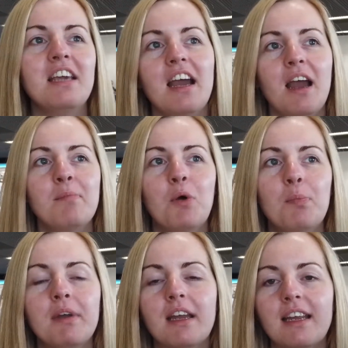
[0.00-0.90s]
Yeah, I'm
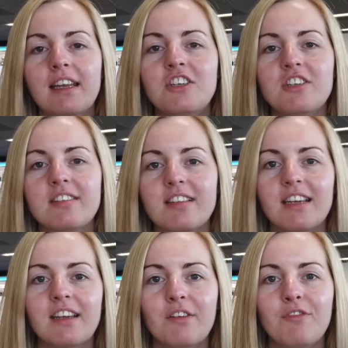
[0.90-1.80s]
hoping I can just
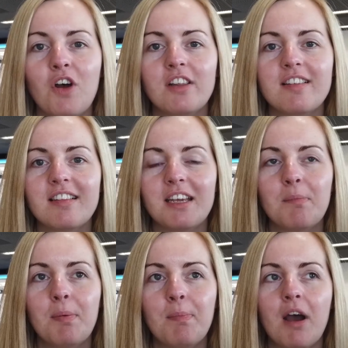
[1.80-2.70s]
like fall
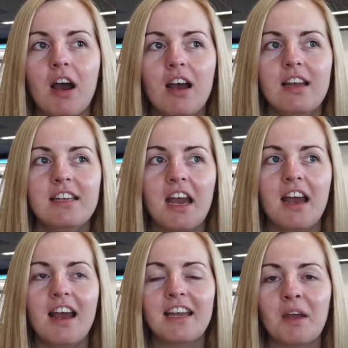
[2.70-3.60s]
asleep, but
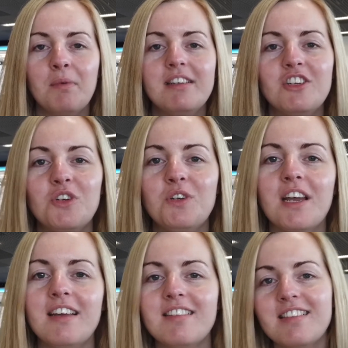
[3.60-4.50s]
yeah, I can't wait to show you
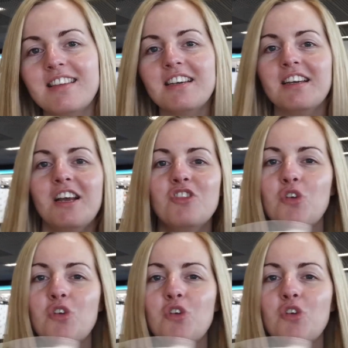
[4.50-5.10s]
guys the